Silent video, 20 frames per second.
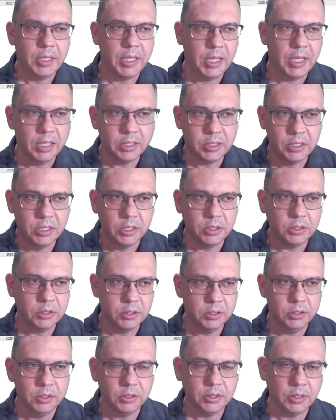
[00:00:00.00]
It
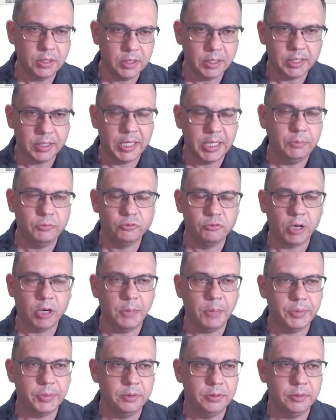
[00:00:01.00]
could keep dropping.